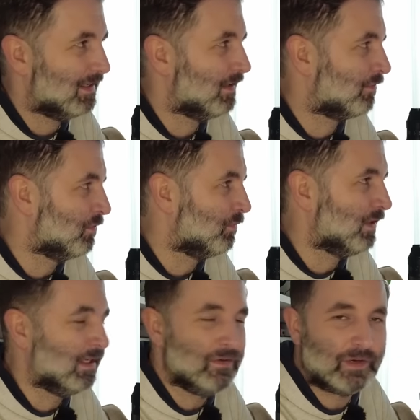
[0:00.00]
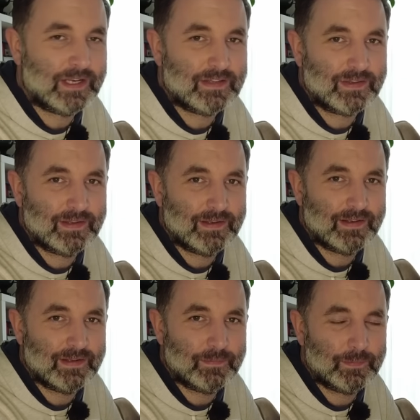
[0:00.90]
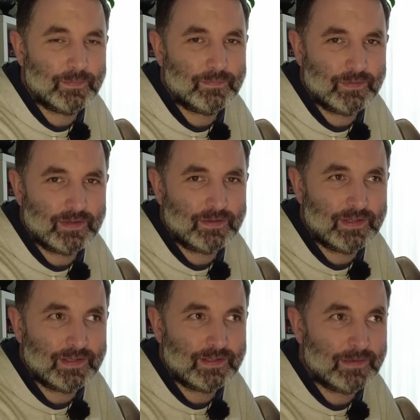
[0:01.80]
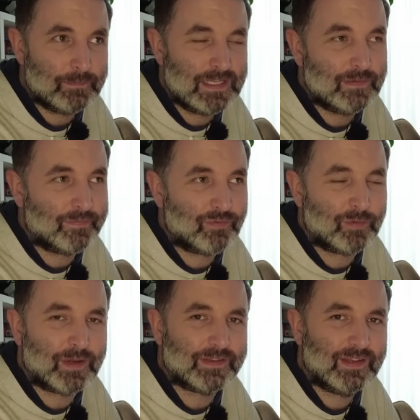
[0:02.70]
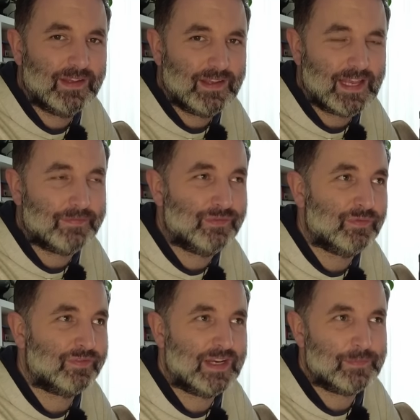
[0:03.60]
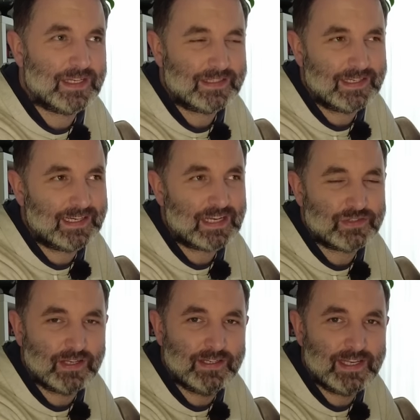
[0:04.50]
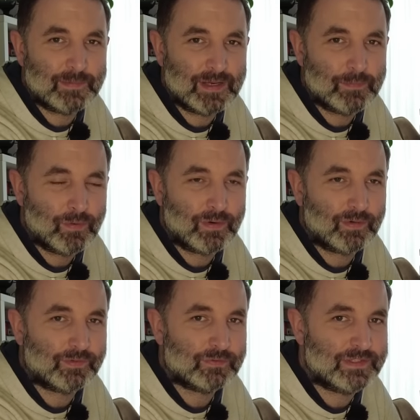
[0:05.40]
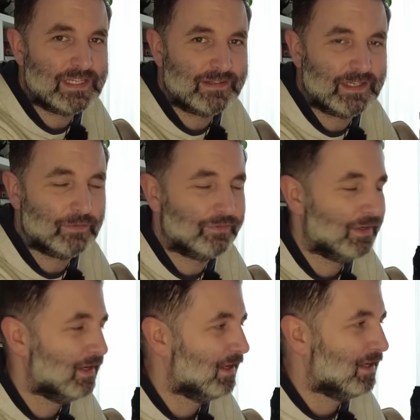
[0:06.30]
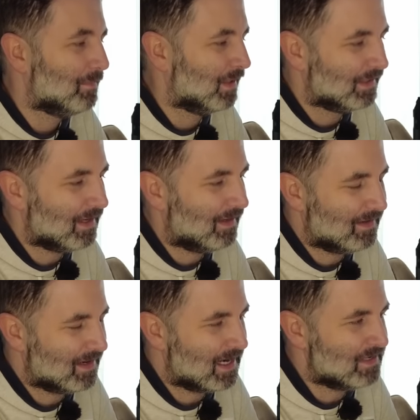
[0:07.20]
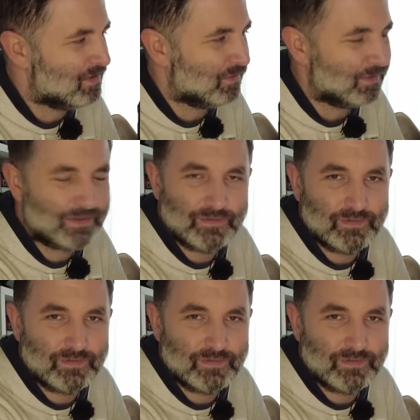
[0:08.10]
if you really look at it, the medium format and full frame, they catch a little bit more of those details, but I don't